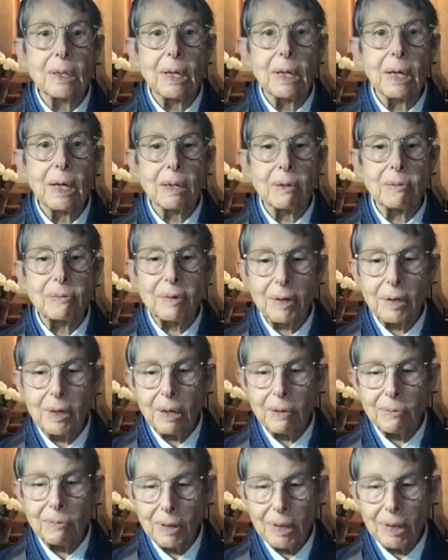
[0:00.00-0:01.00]
and
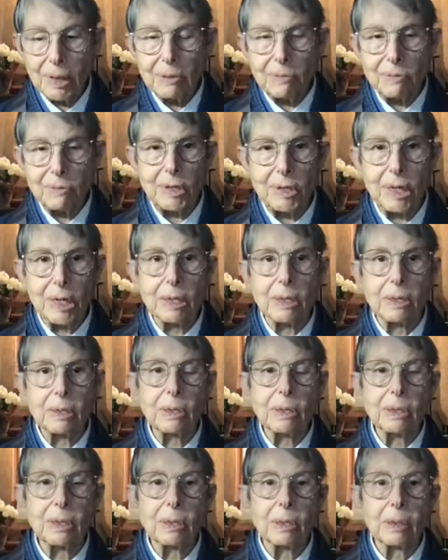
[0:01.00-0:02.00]
afraid of
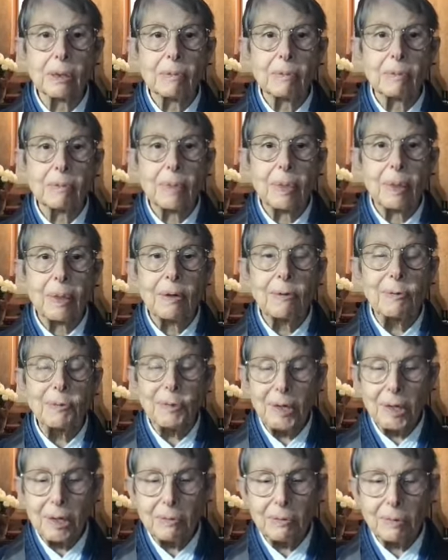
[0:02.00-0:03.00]
change,
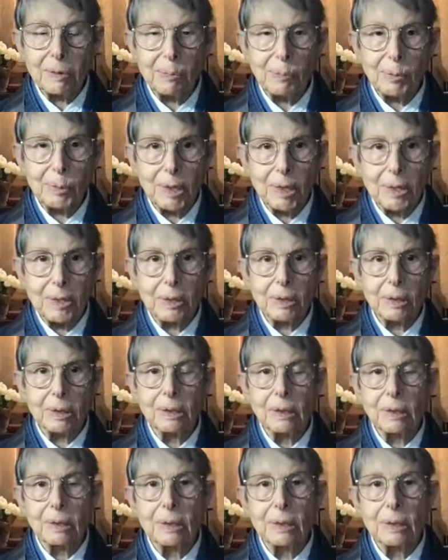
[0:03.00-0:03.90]
afraid of liberation,